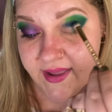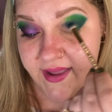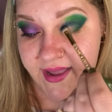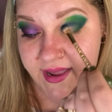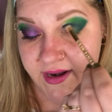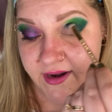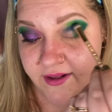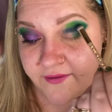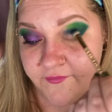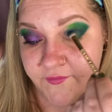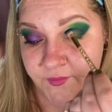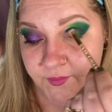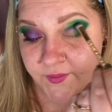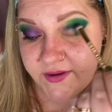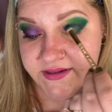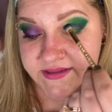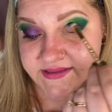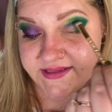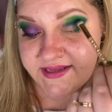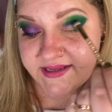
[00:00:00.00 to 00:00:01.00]
It, of
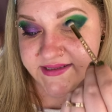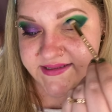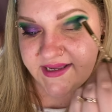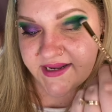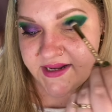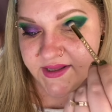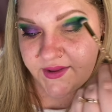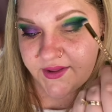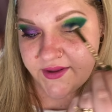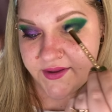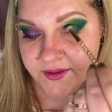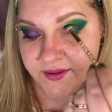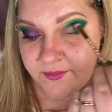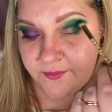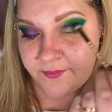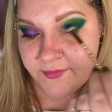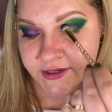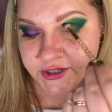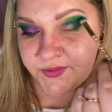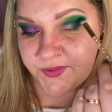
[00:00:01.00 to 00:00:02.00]
course, is going to look
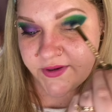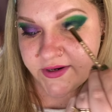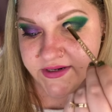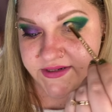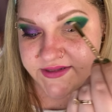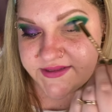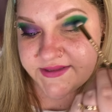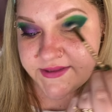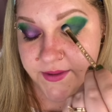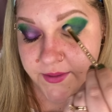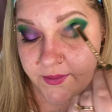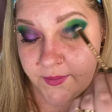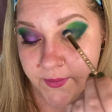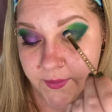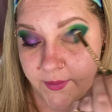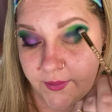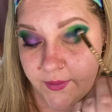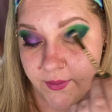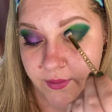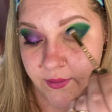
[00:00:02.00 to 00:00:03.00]
much worse
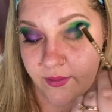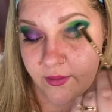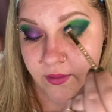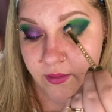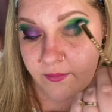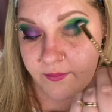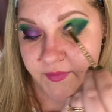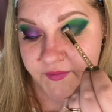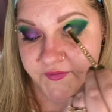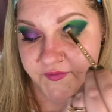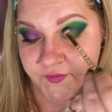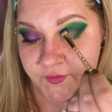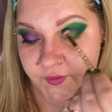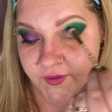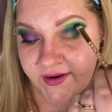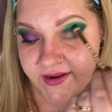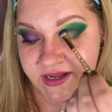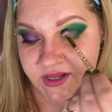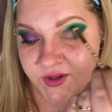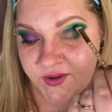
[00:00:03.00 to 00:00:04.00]
before
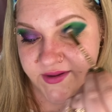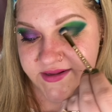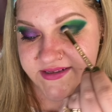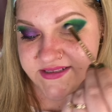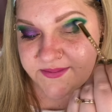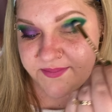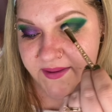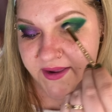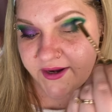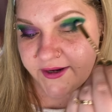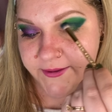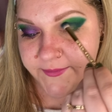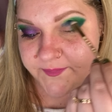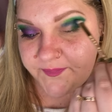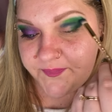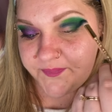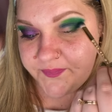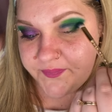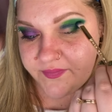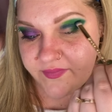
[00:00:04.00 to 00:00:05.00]
it looks better.
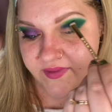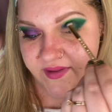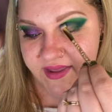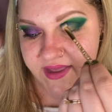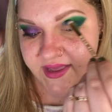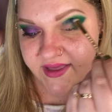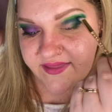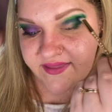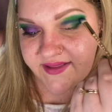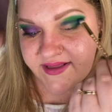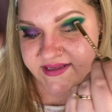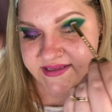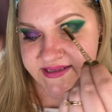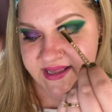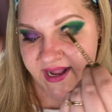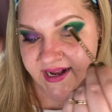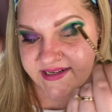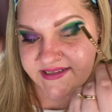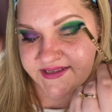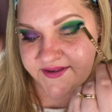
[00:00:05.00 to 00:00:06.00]
These
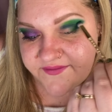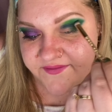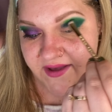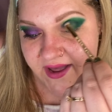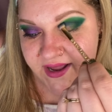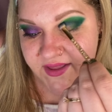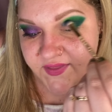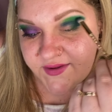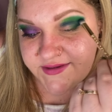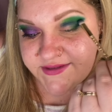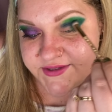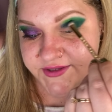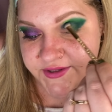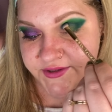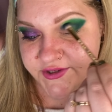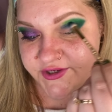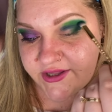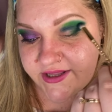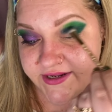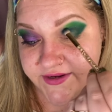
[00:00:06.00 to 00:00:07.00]
kinds of eye looks
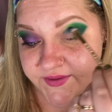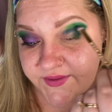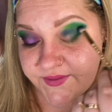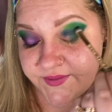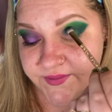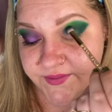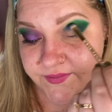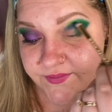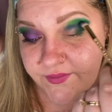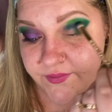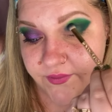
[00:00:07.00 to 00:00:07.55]
usually do.